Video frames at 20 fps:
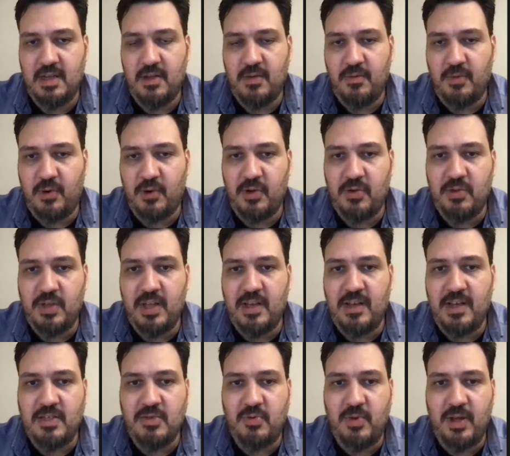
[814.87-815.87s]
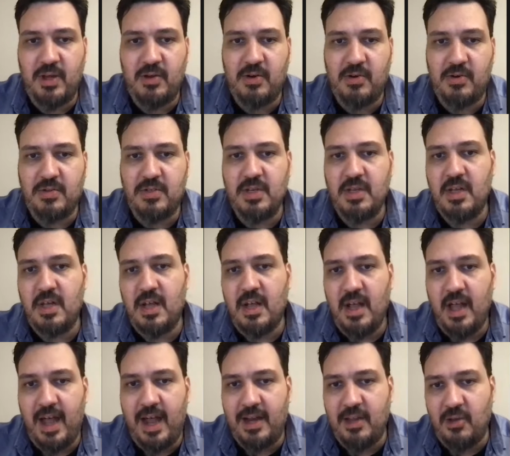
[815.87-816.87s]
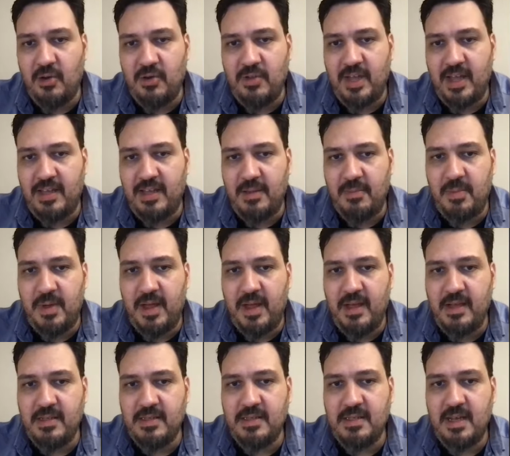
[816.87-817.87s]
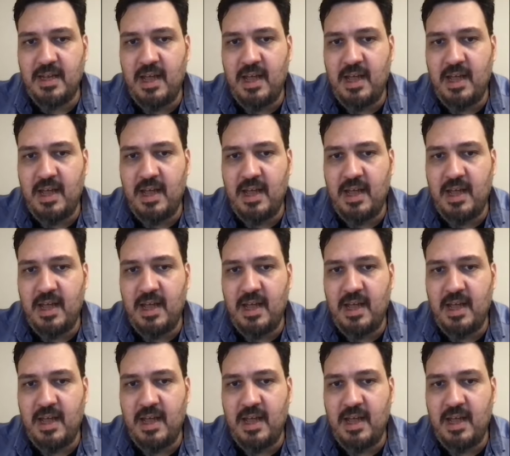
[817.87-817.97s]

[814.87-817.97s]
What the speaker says: for your DNS records and your database,